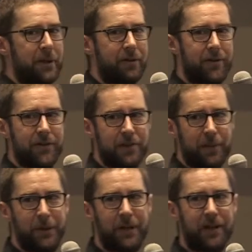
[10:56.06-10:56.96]
across the
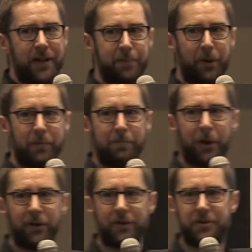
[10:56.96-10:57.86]
top in a glass-bottom
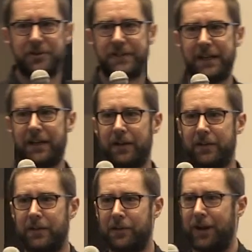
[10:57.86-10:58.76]
boat and just getting
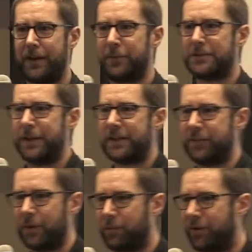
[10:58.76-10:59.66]
a grand
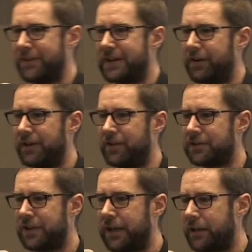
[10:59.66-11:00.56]
perspective on what this area
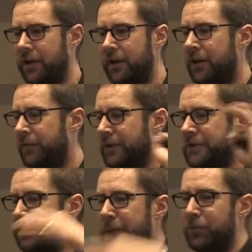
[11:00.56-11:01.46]
looks like,
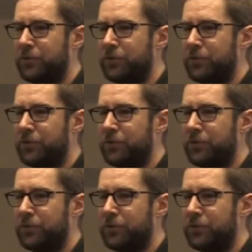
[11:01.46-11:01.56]
versus people